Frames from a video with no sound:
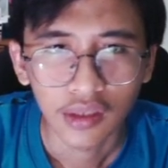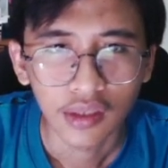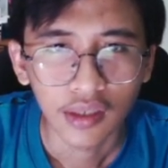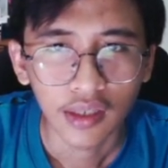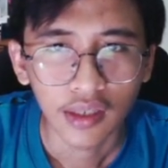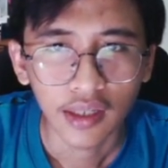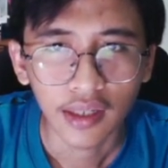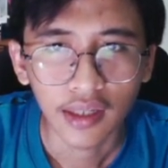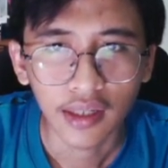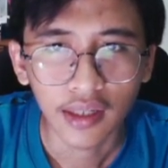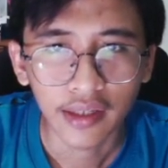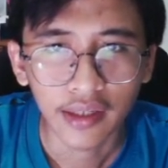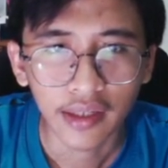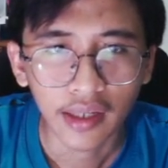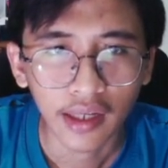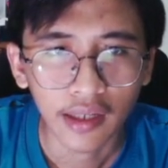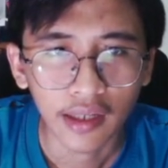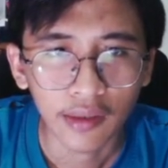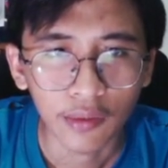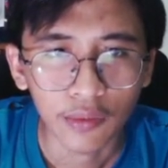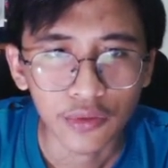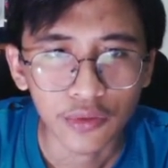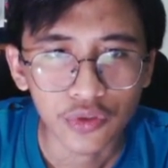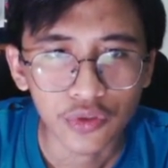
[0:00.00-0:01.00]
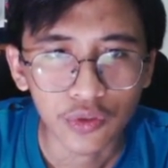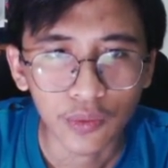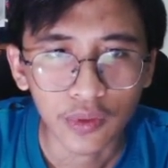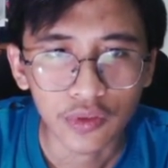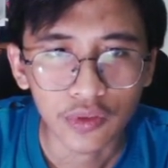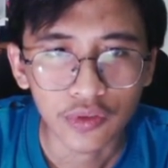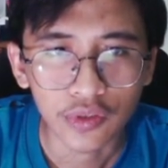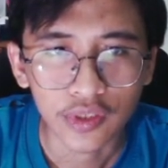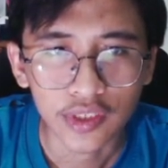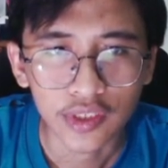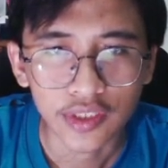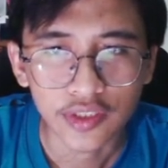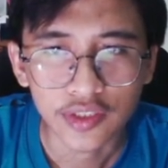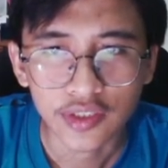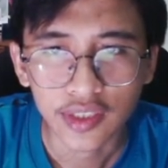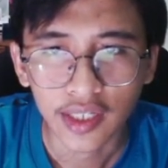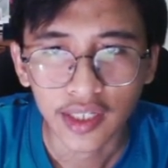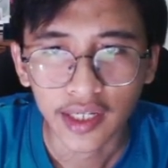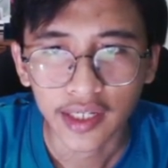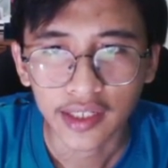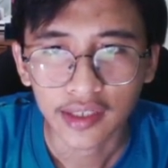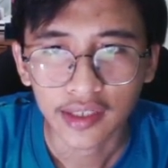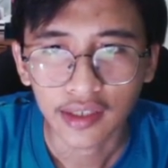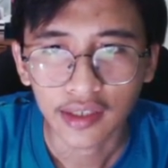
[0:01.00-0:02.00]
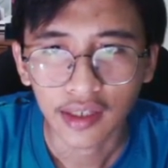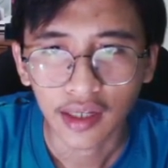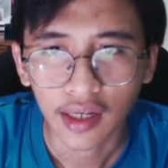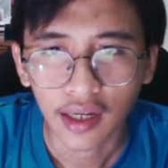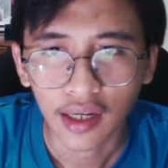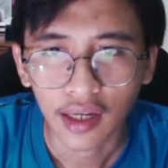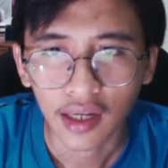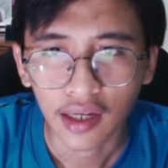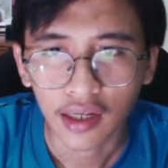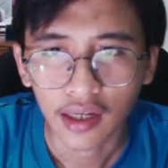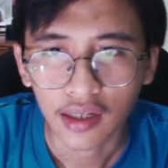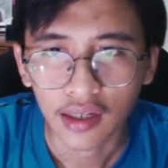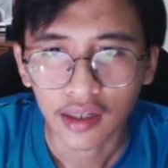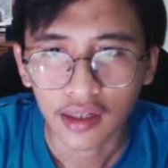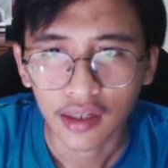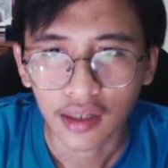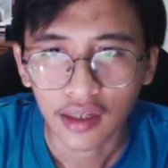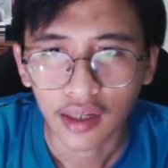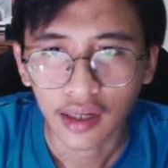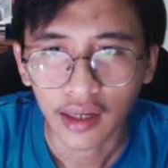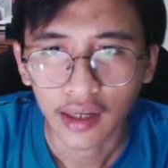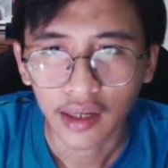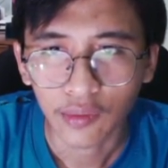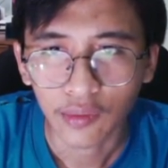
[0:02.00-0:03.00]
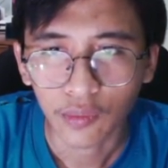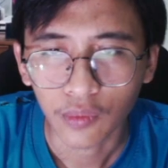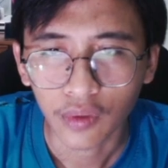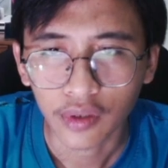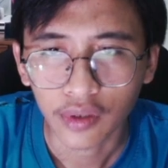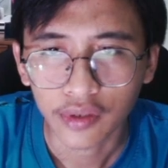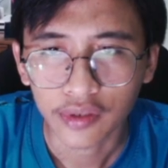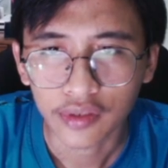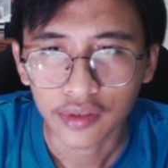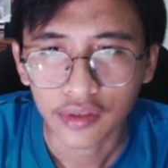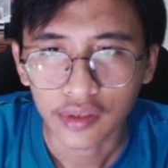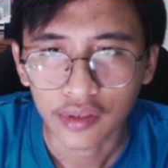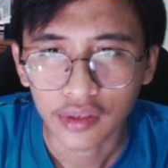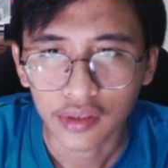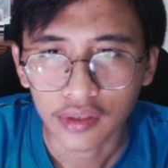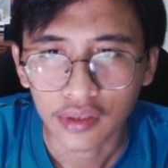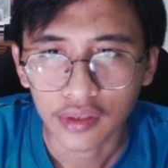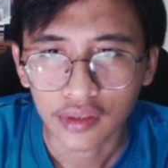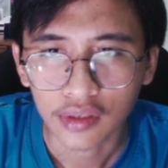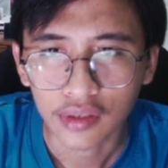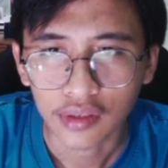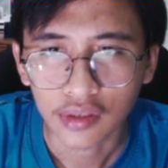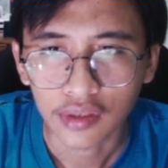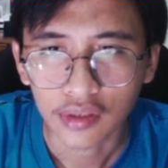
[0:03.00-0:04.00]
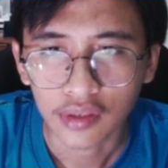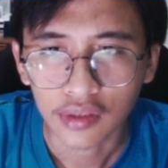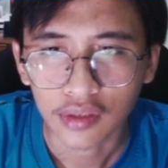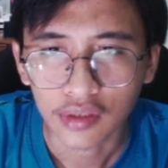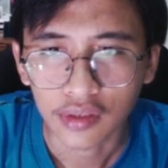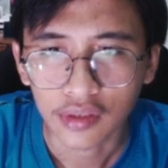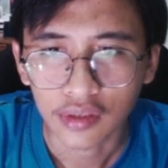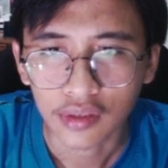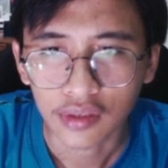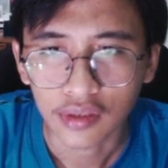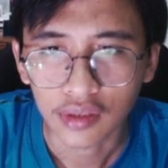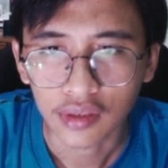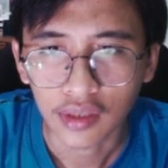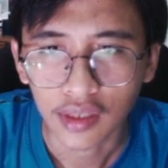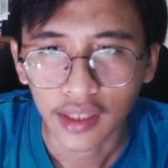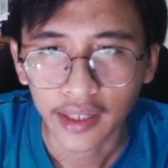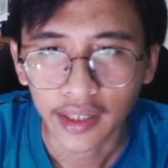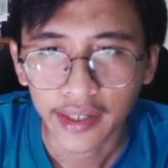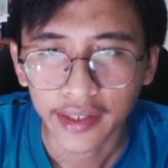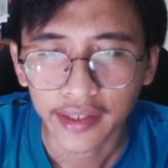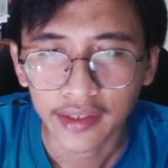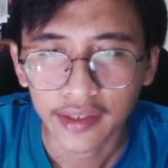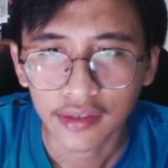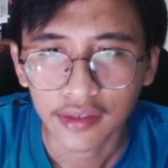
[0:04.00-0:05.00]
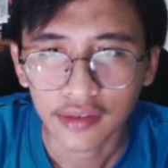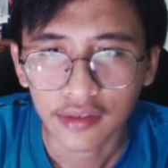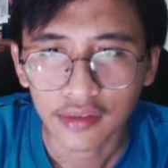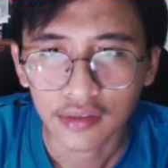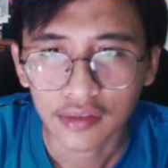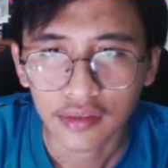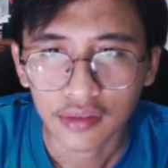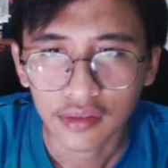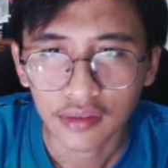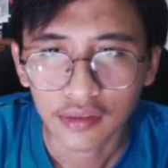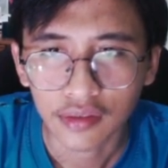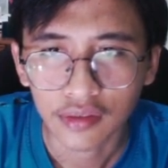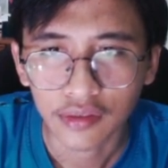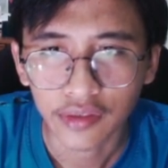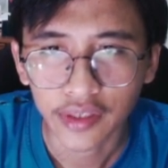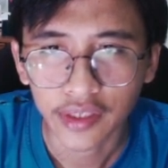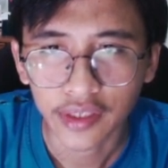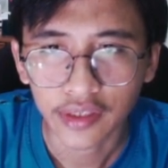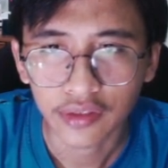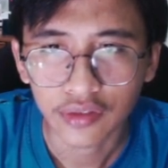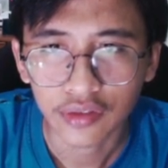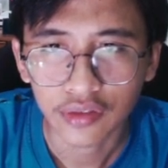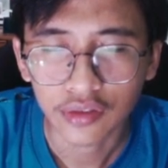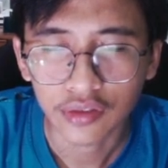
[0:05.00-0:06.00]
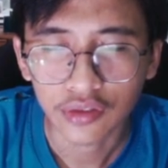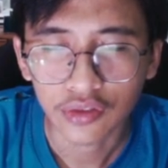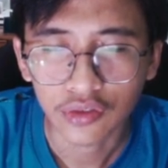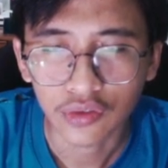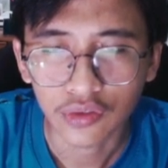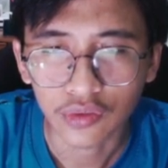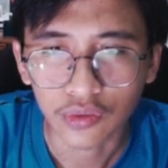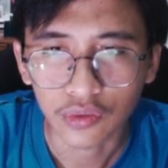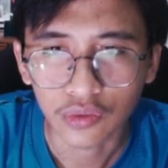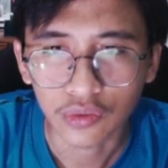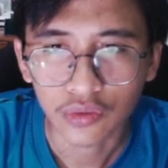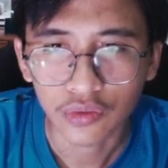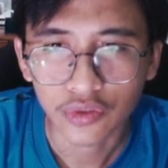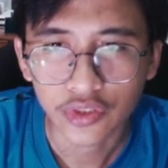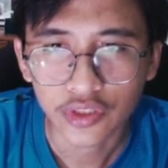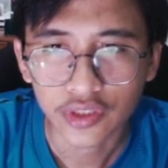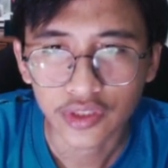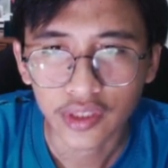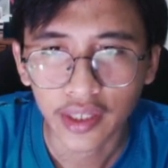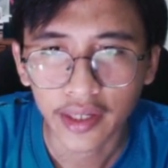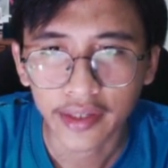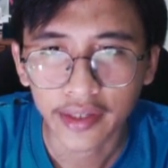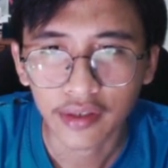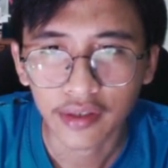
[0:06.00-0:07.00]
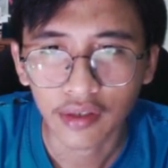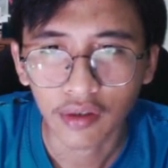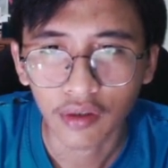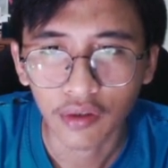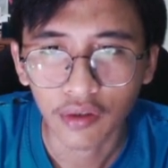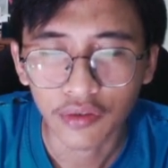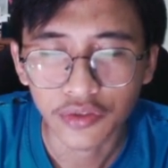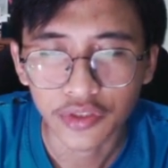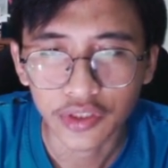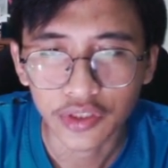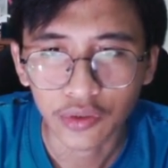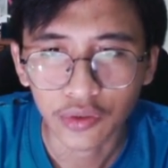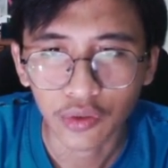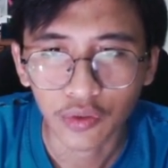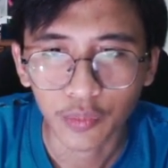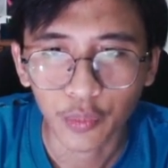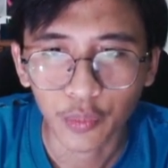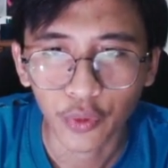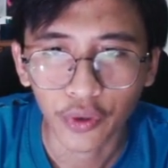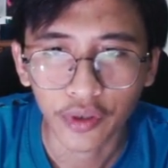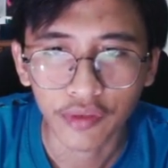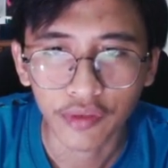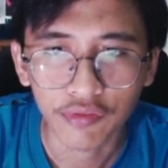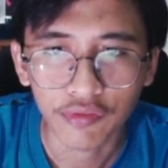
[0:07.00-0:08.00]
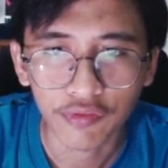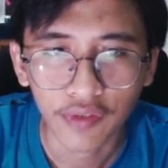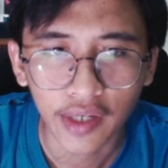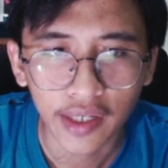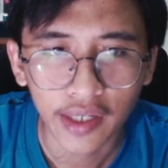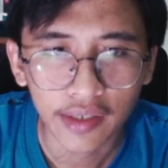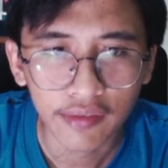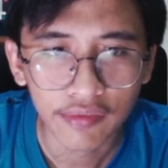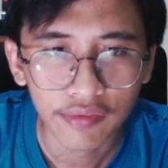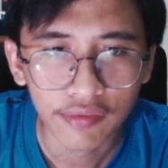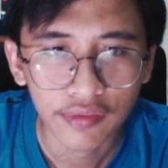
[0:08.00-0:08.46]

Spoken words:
And I also want to decide, I want the line grid to start on 0.5.